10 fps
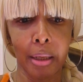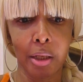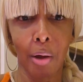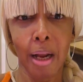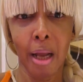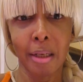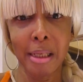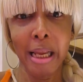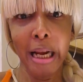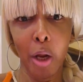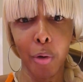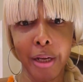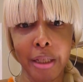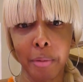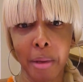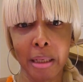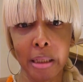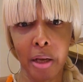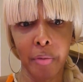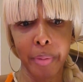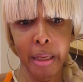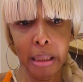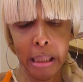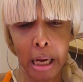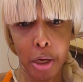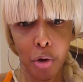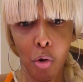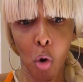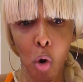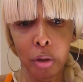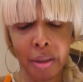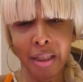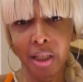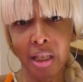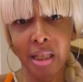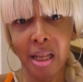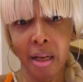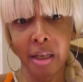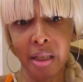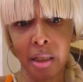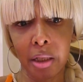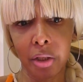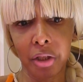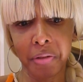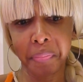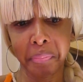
So I kind of stay low-key to myself because I know all attention is not good attention.